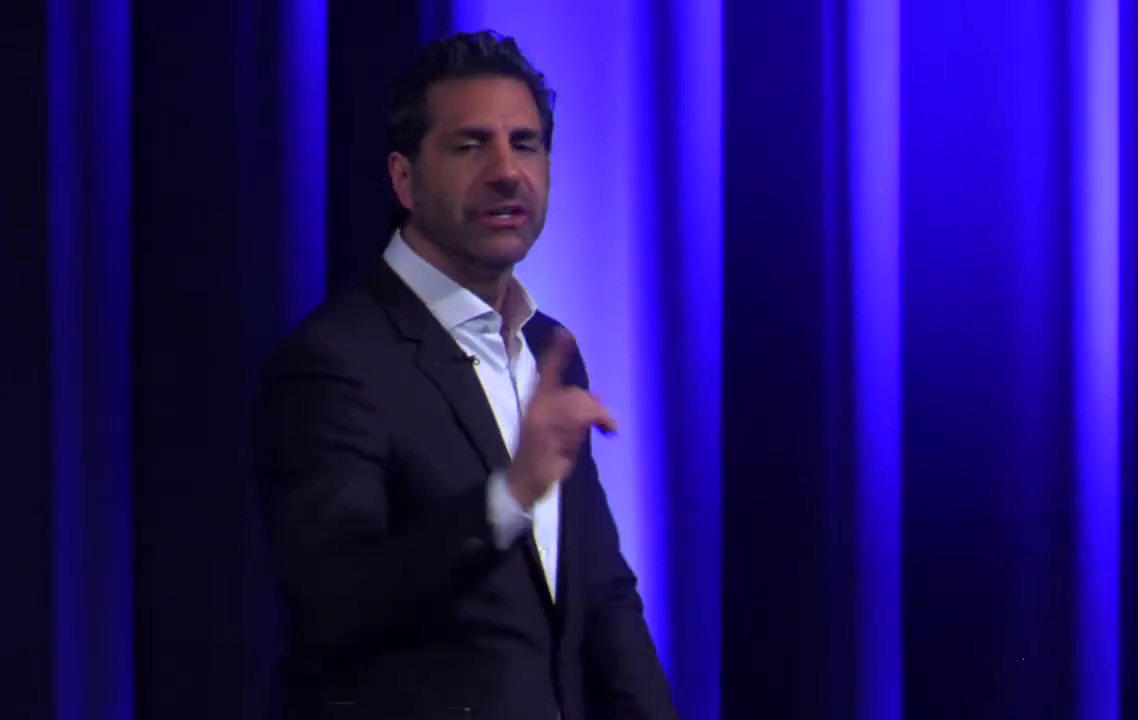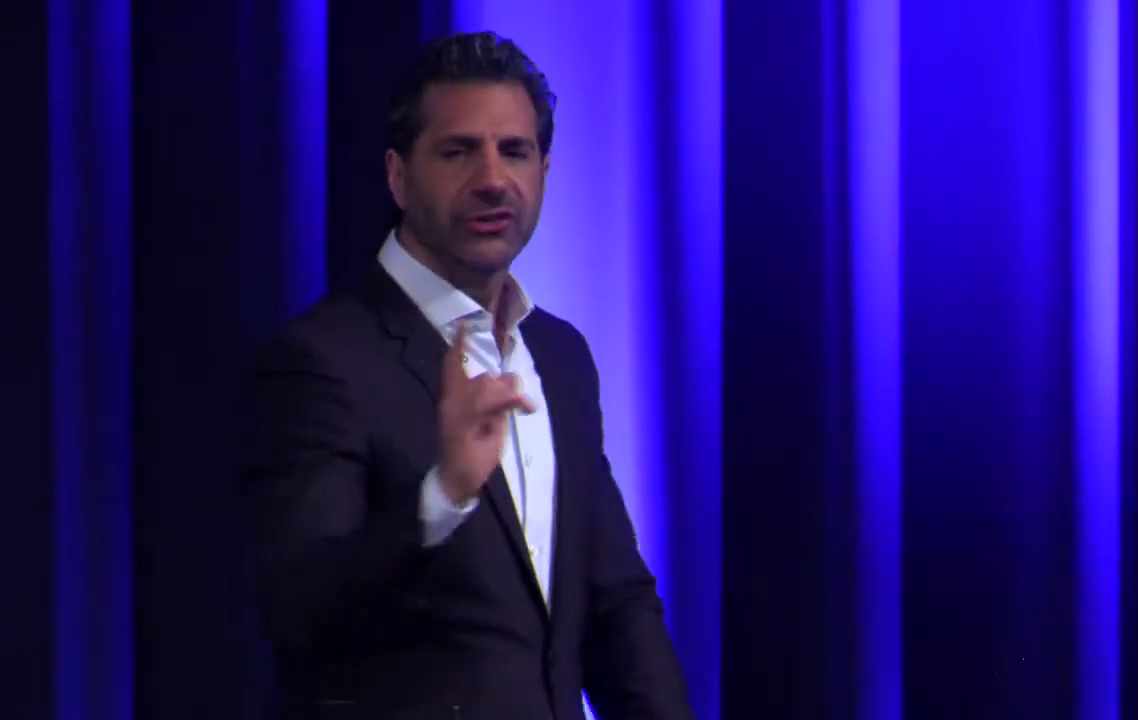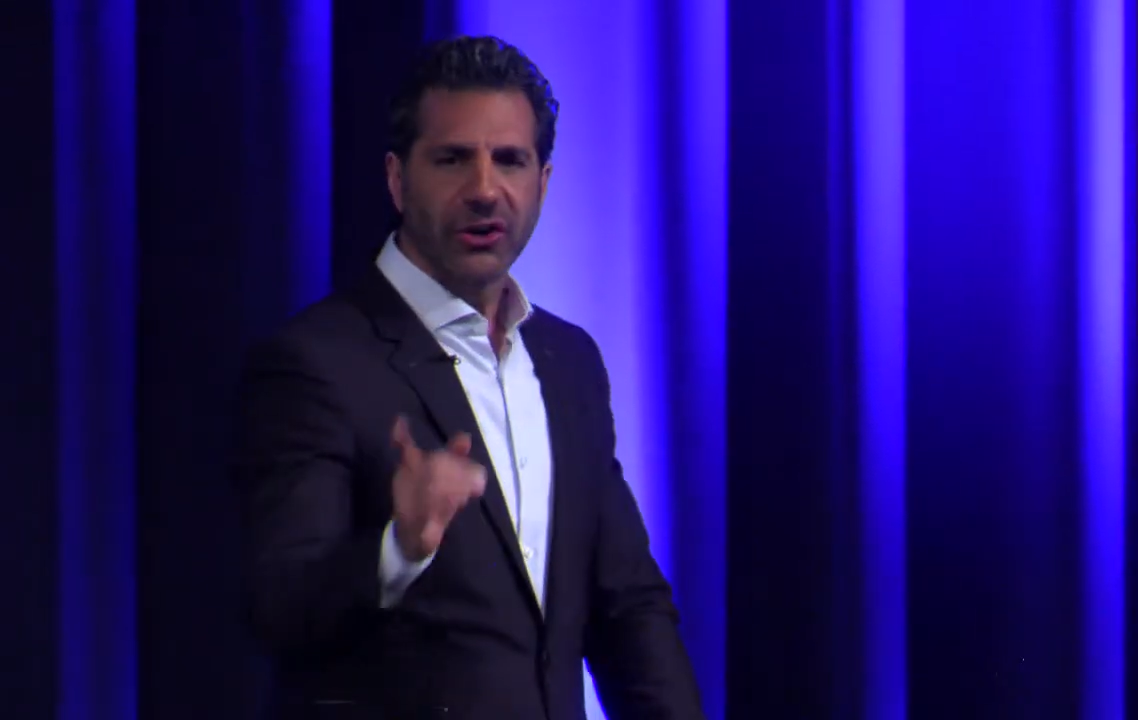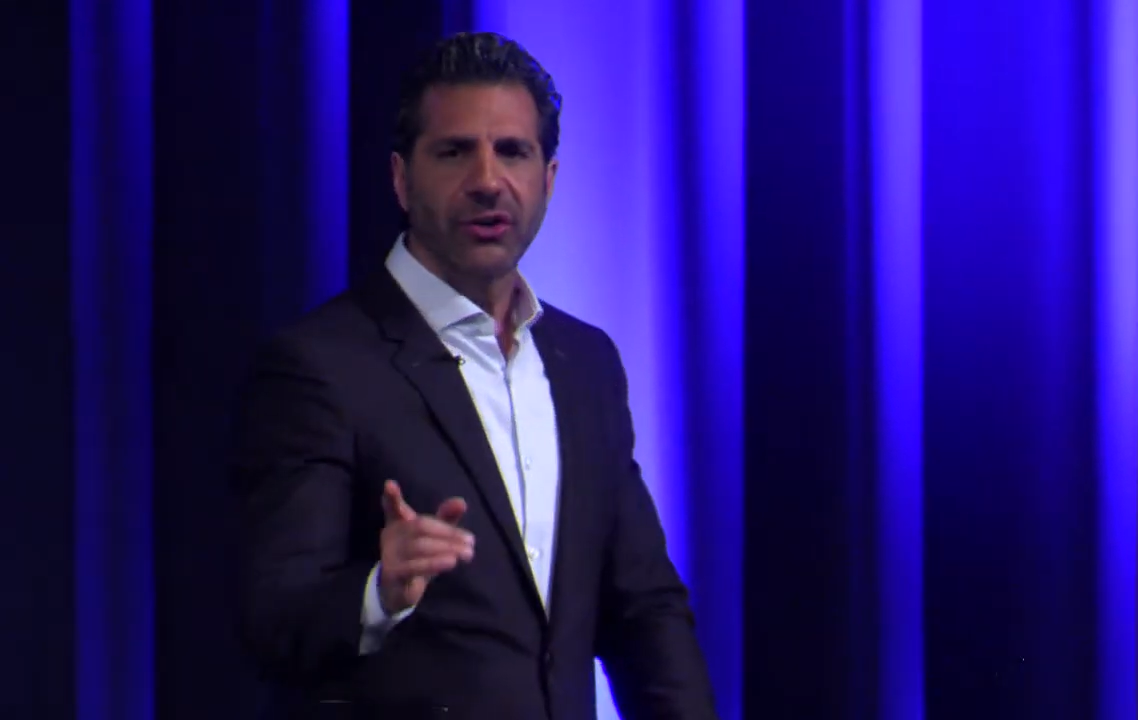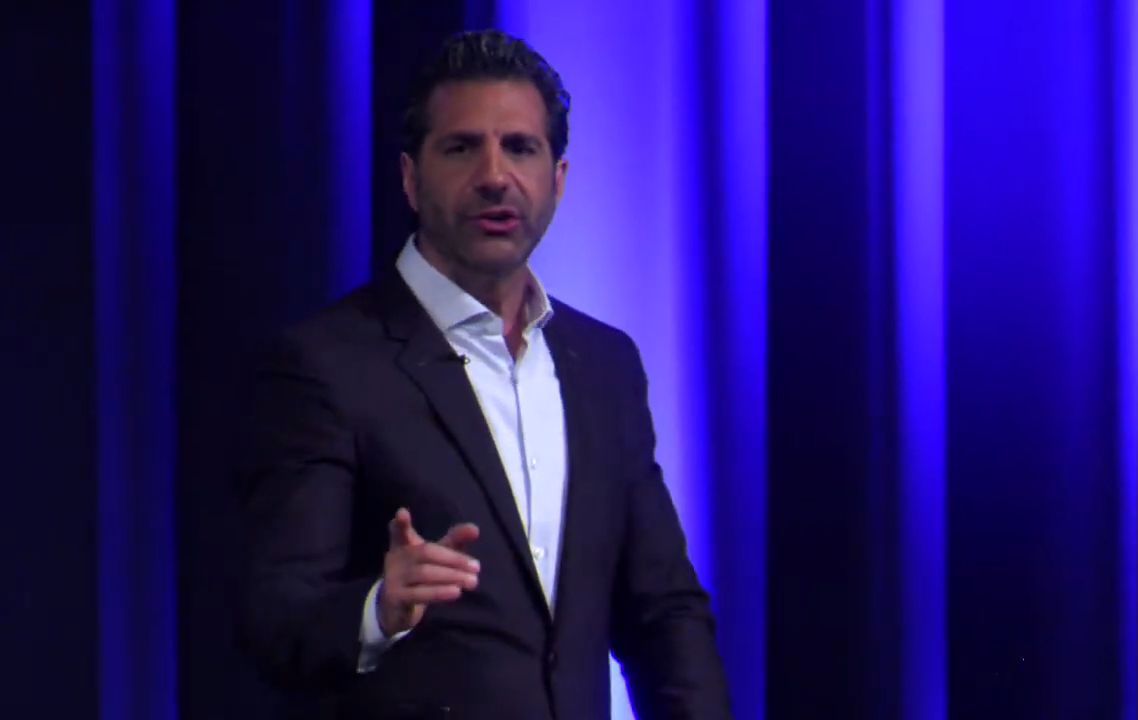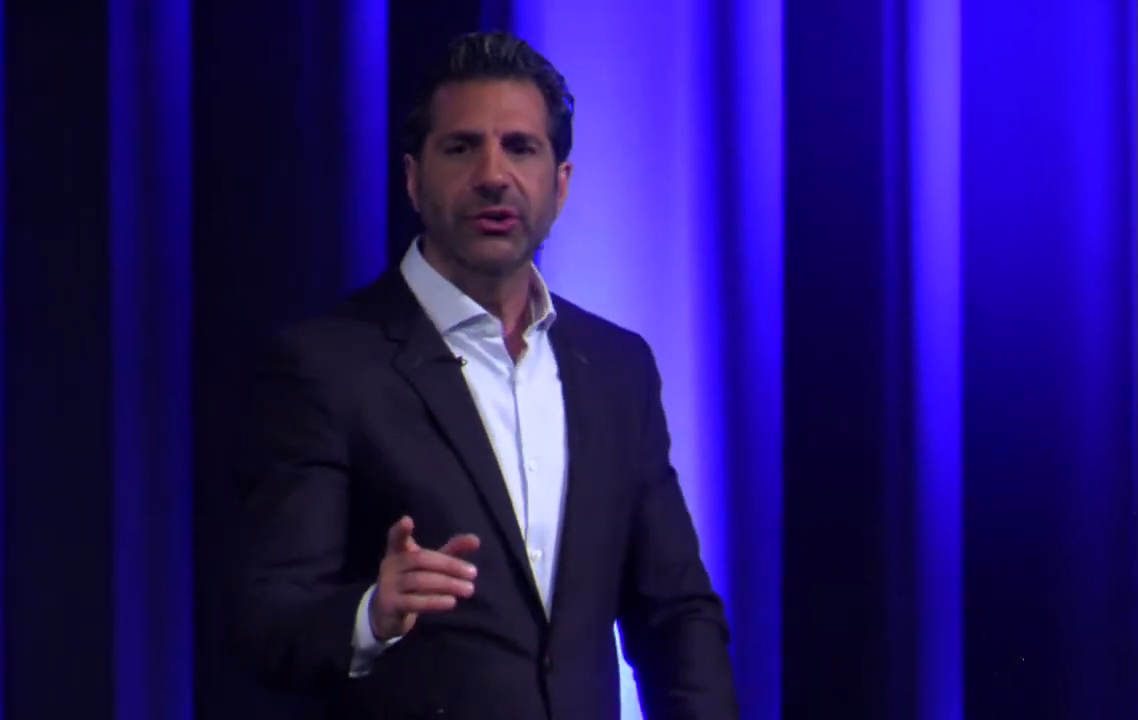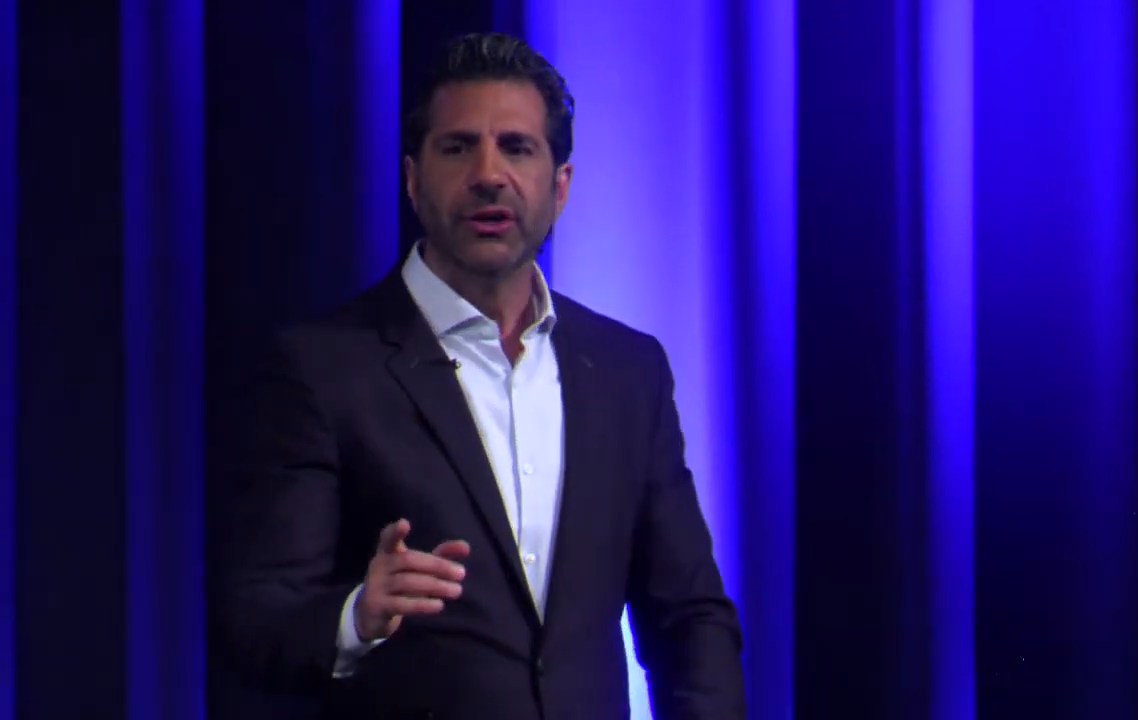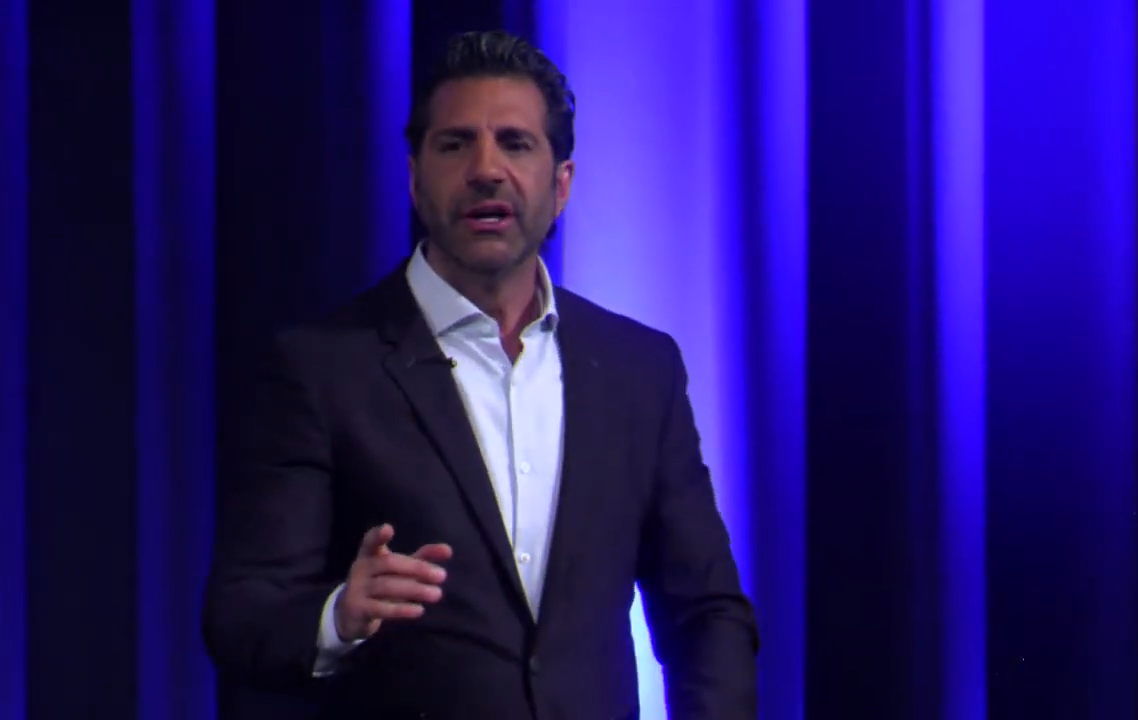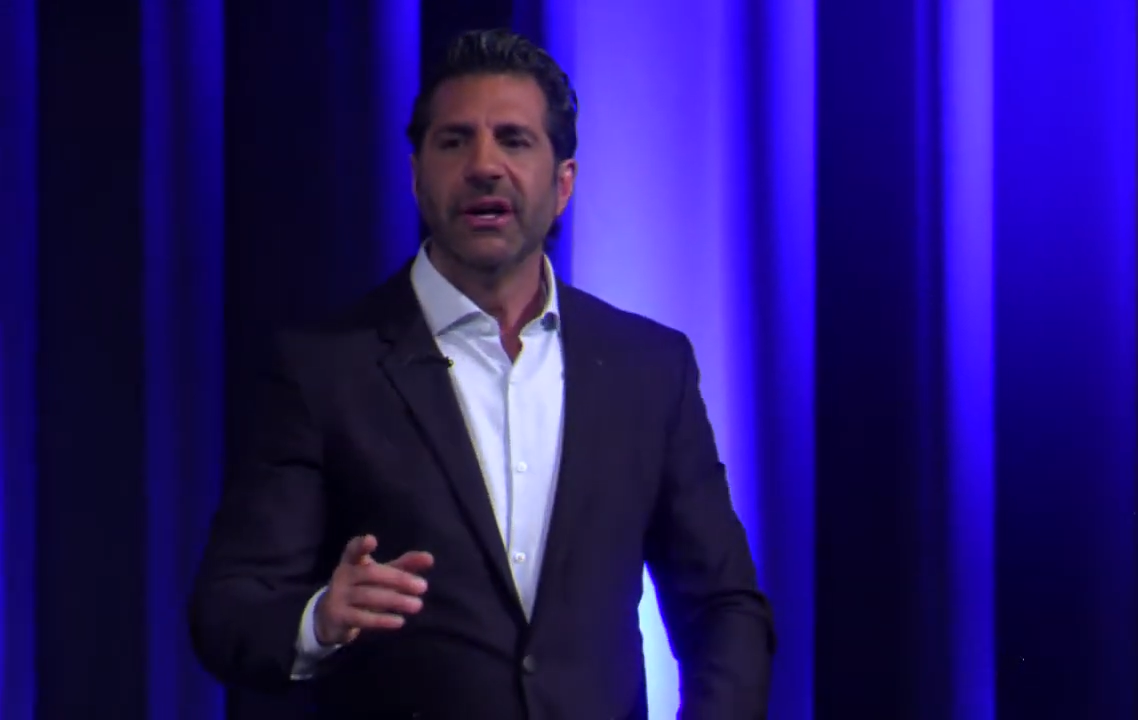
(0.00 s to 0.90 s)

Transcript: to show you